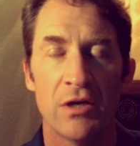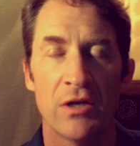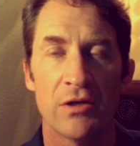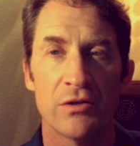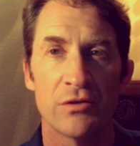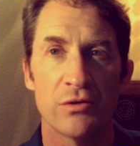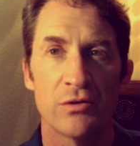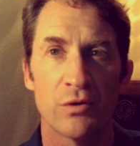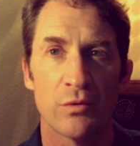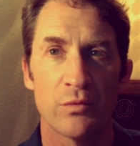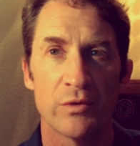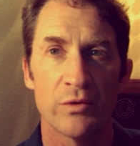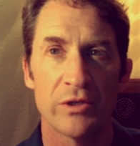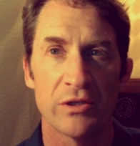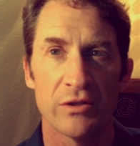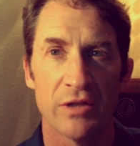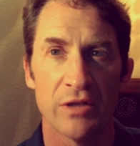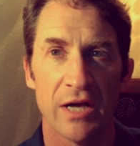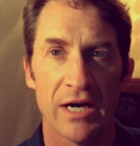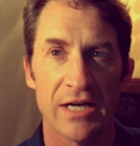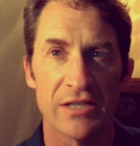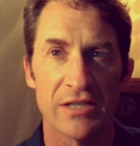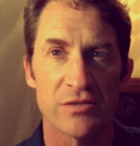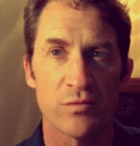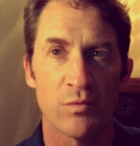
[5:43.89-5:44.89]
you'll
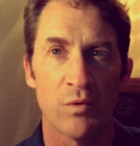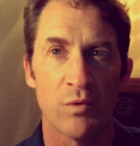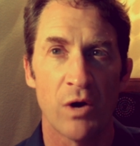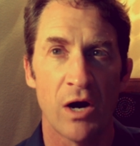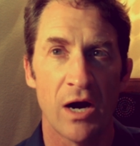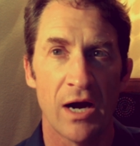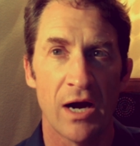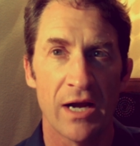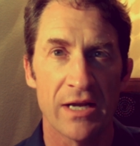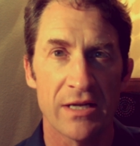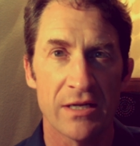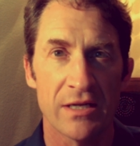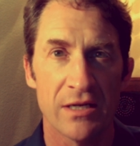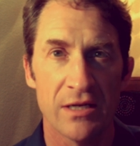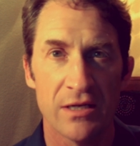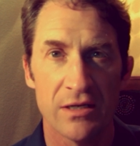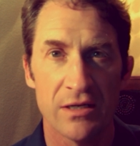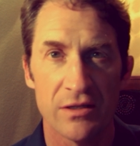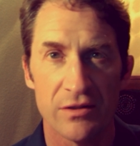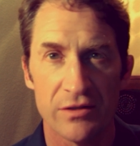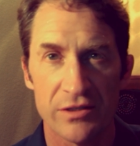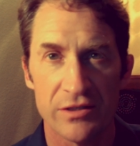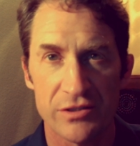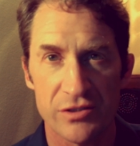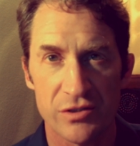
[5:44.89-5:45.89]
realize why
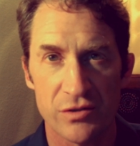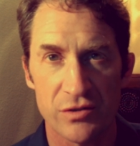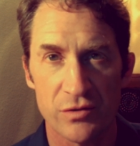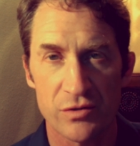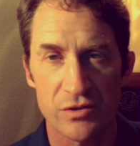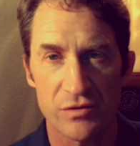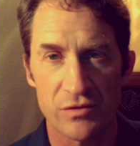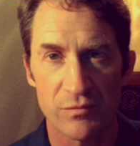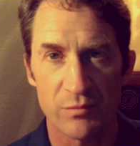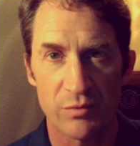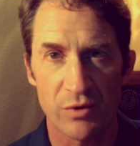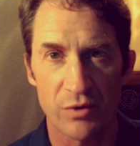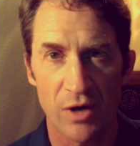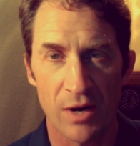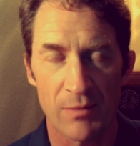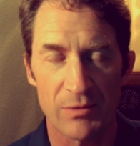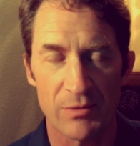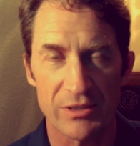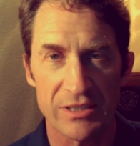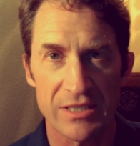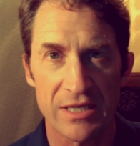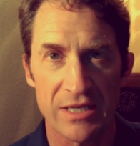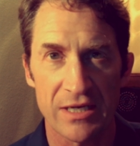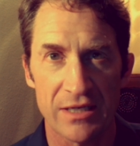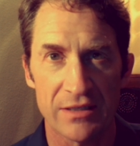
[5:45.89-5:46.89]
this use of
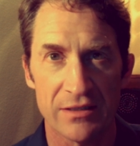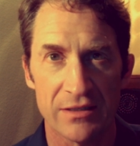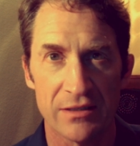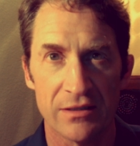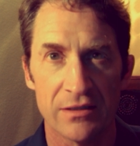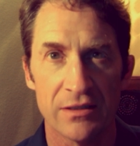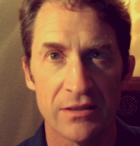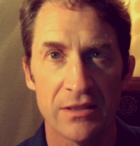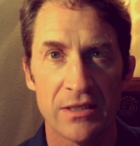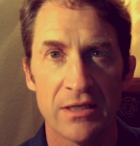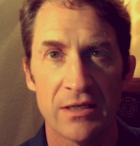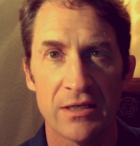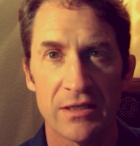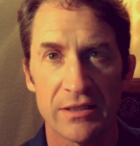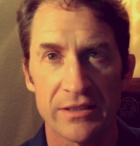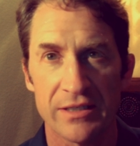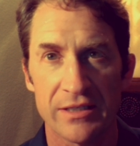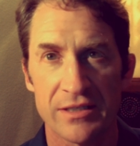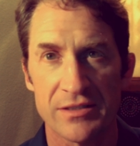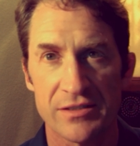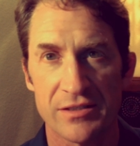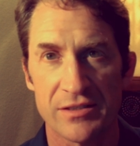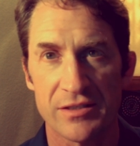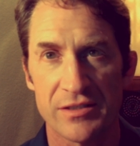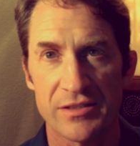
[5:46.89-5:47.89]
propaganda
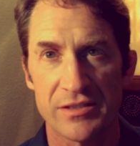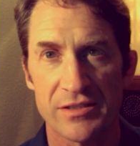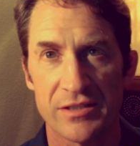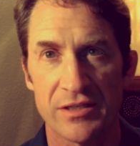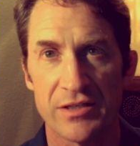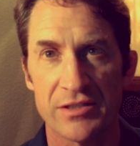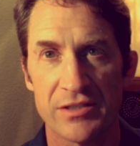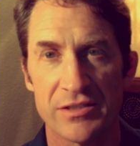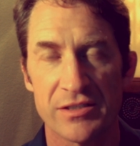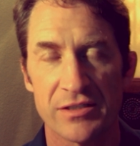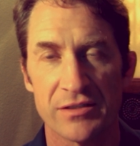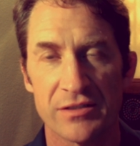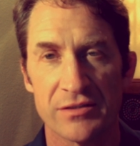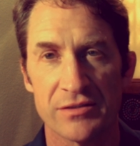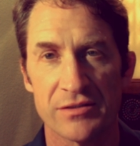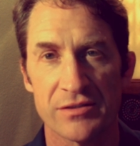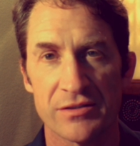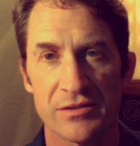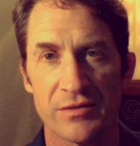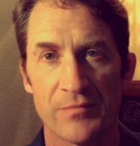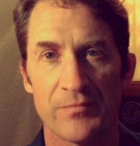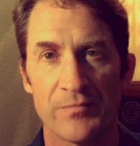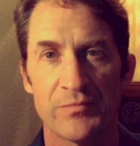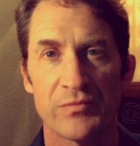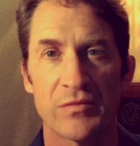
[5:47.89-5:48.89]
against the citizens
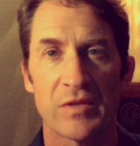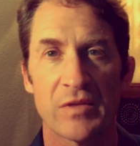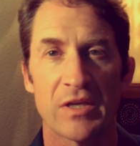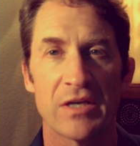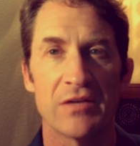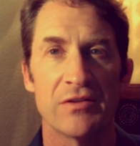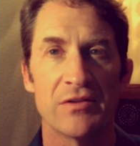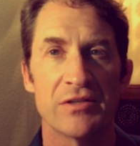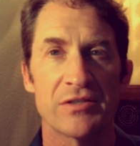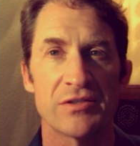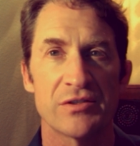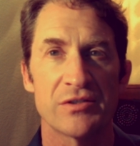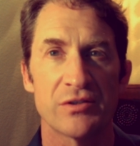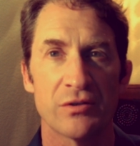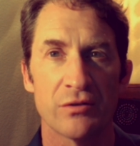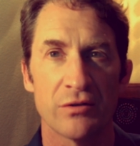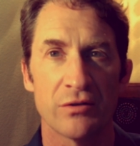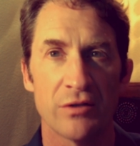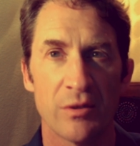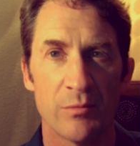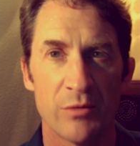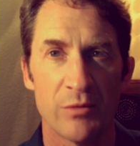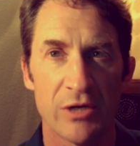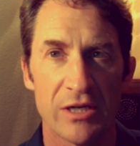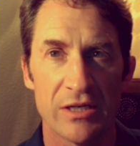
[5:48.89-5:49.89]
and this
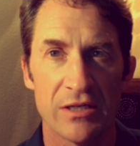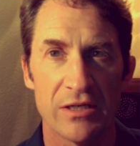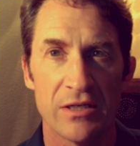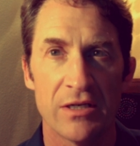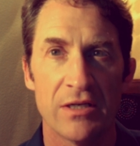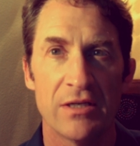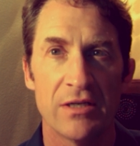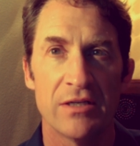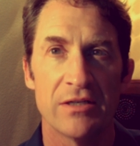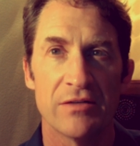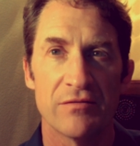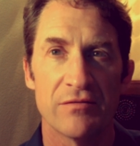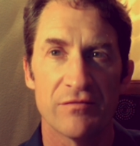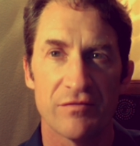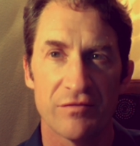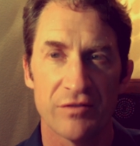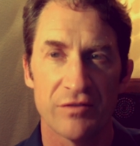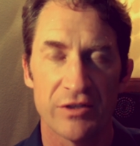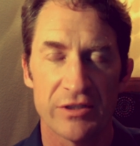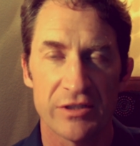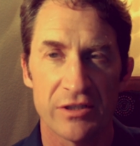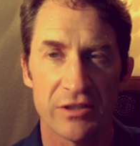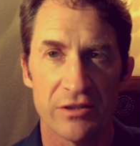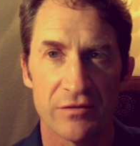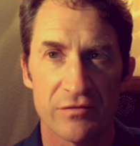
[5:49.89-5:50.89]
deliberate
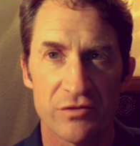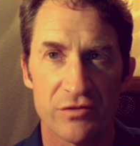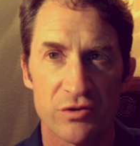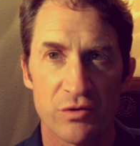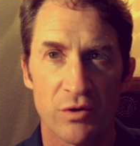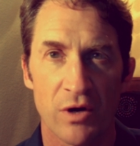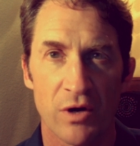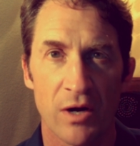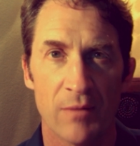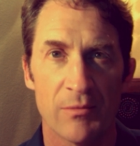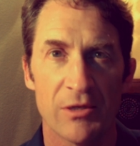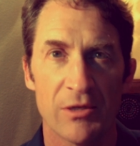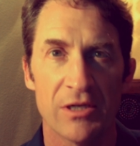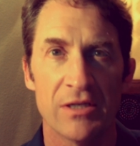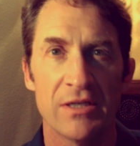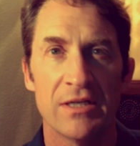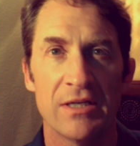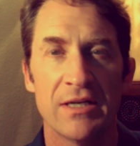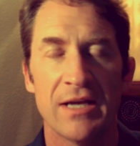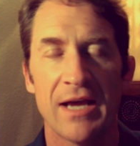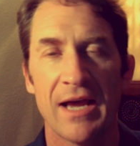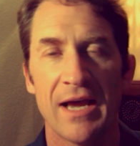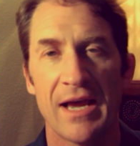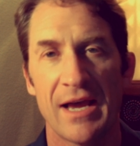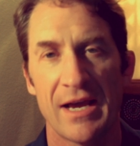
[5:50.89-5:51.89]
inflicting of trauma
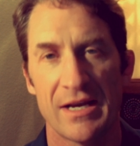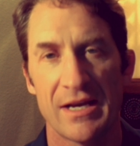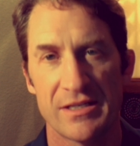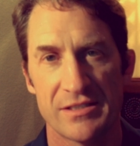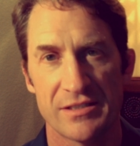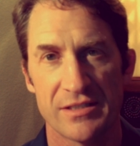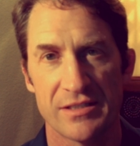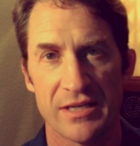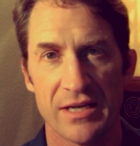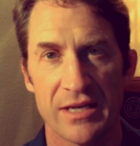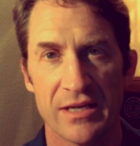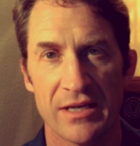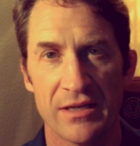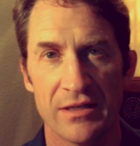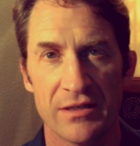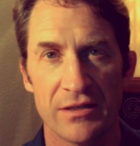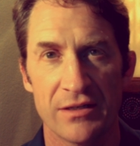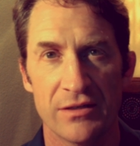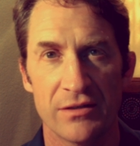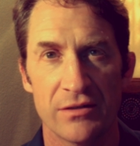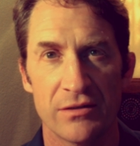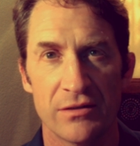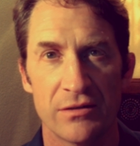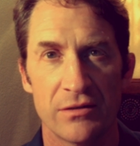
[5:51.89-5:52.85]
has to end,